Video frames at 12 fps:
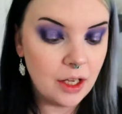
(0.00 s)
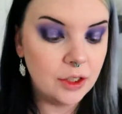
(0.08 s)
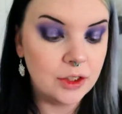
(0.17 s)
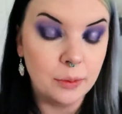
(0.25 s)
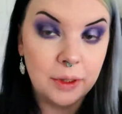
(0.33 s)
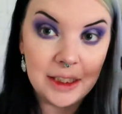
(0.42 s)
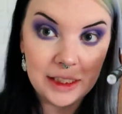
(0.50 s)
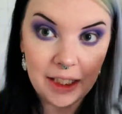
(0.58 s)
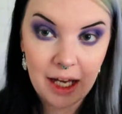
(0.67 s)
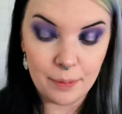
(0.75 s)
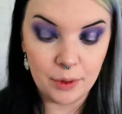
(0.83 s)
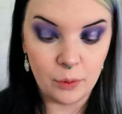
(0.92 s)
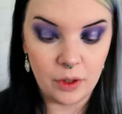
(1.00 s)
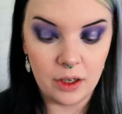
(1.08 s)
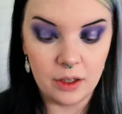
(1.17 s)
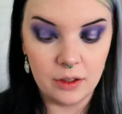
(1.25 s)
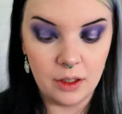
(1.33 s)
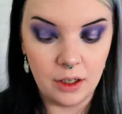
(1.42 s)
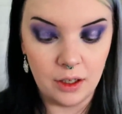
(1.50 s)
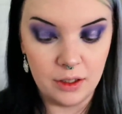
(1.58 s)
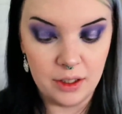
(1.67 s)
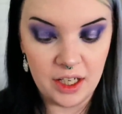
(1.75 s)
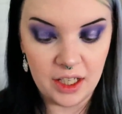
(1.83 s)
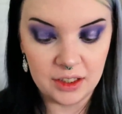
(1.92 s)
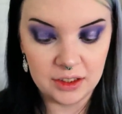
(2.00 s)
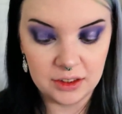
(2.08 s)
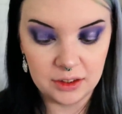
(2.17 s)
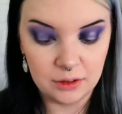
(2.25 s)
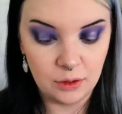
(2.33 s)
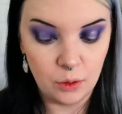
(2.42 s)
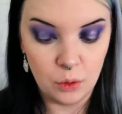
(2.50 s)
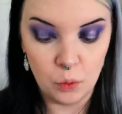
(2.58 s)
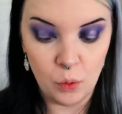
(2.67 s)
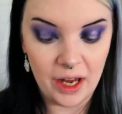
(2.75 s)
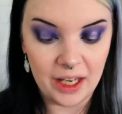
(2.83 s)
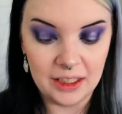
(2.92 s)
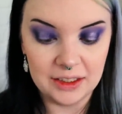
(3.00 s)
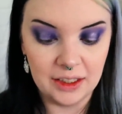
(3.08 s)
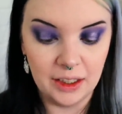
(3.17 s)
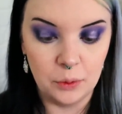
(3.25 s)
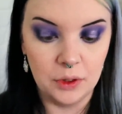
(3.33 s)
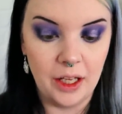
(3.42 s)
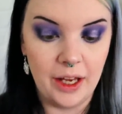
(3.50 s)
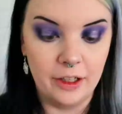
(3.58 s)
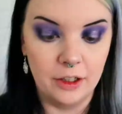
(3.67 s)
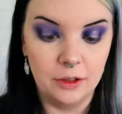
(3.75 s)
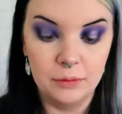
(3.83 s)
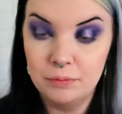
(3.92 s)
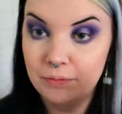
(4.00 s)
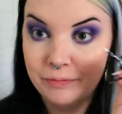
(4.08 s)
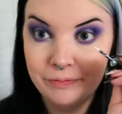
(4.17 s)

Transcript: So I'm gonna take the Epic Wear NYX white liquid liner.